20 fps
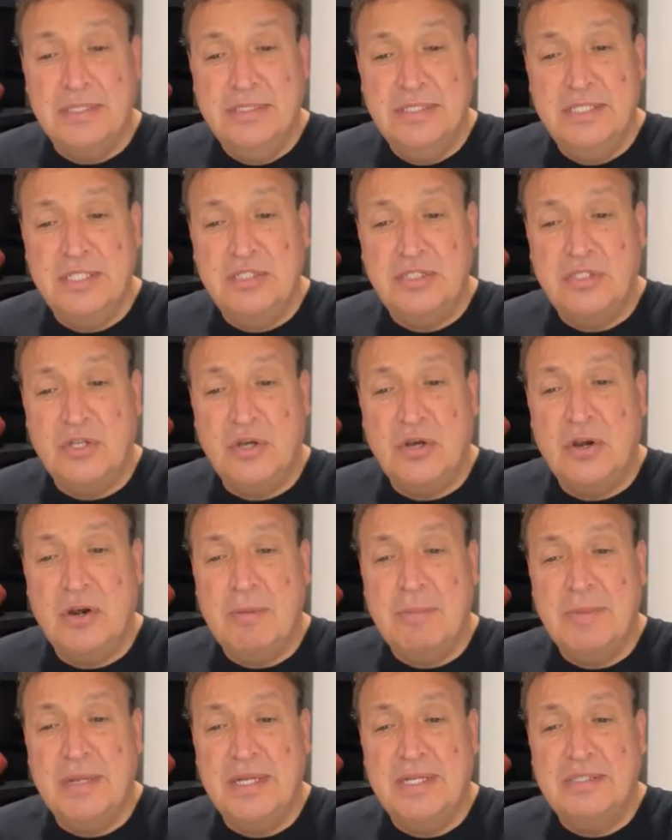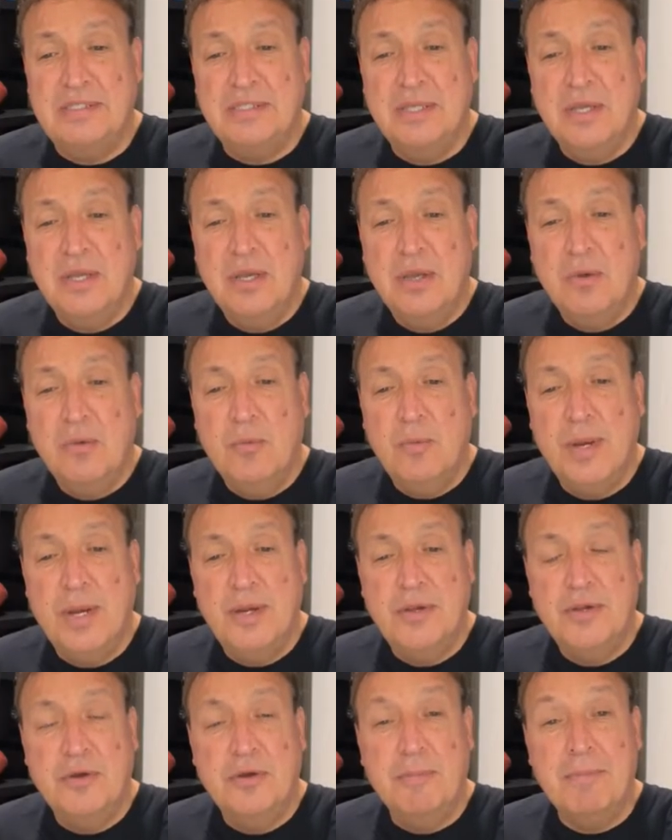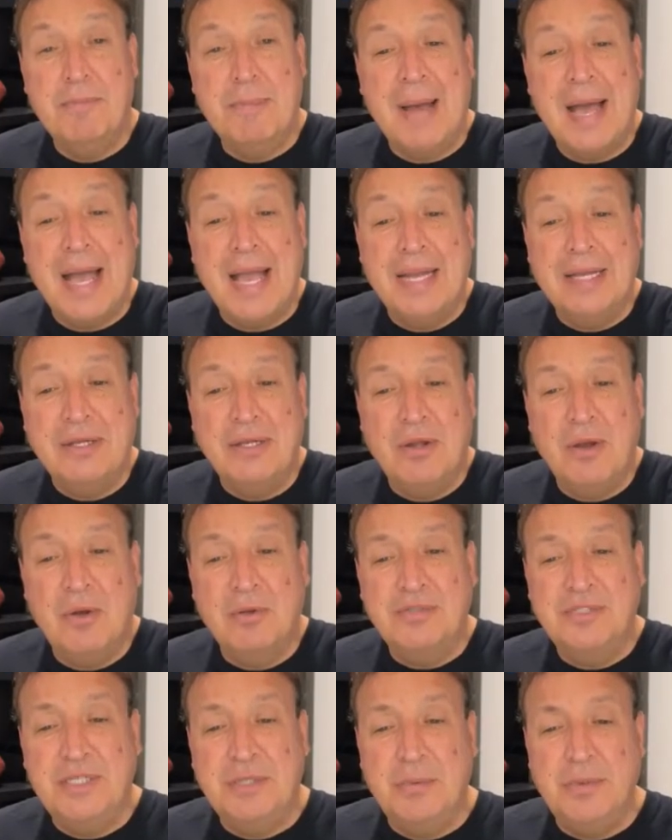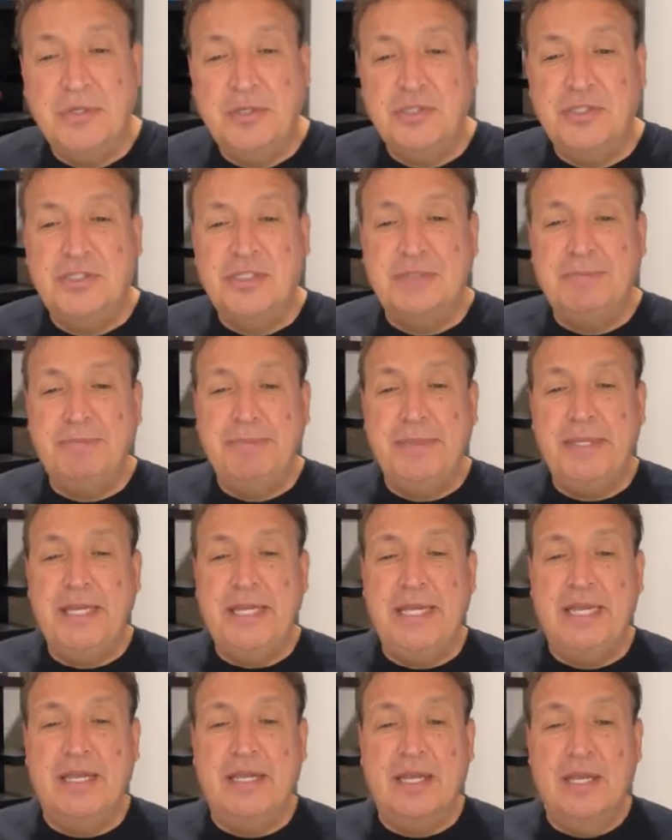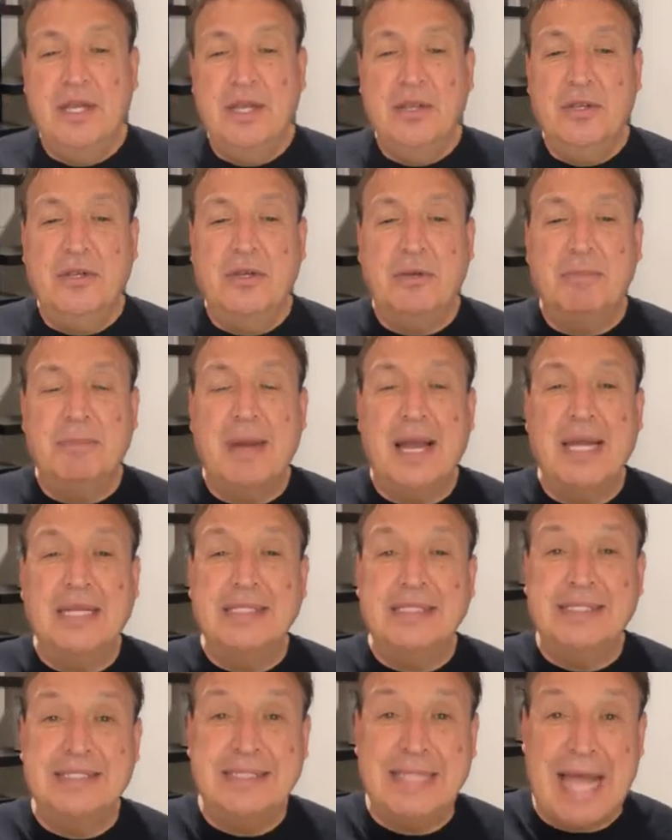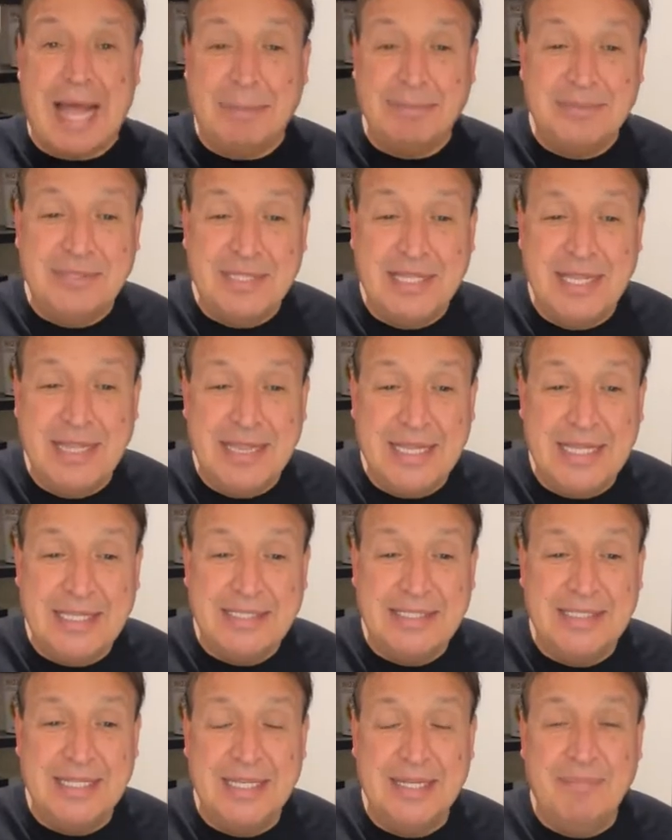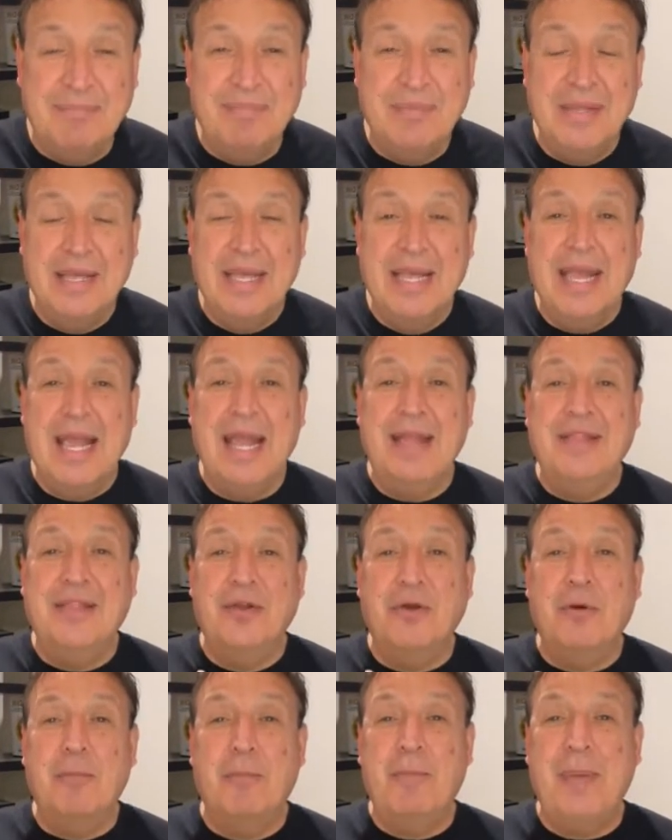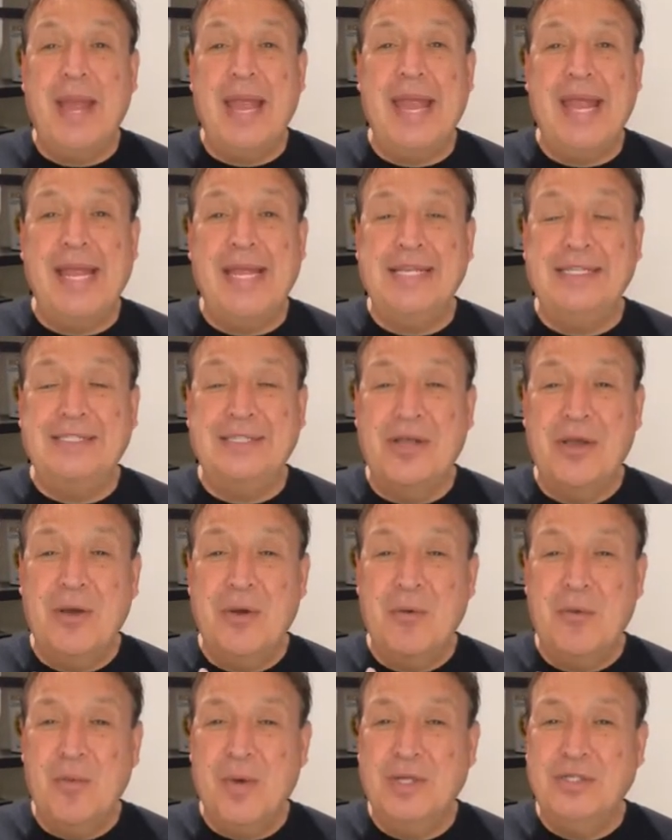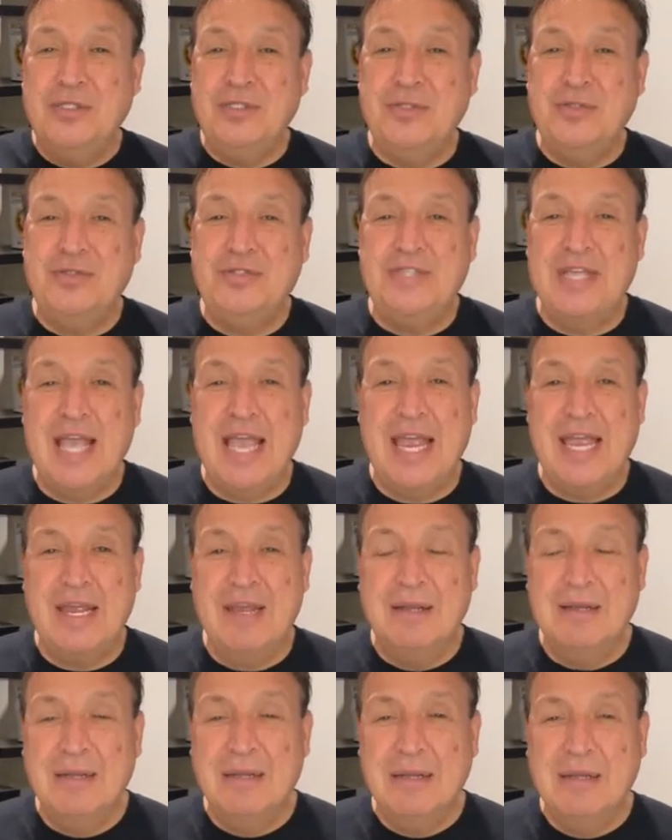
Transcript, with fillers: determines where your mind goes. See, when you speak, your mind stops to listen and then obeys what you say.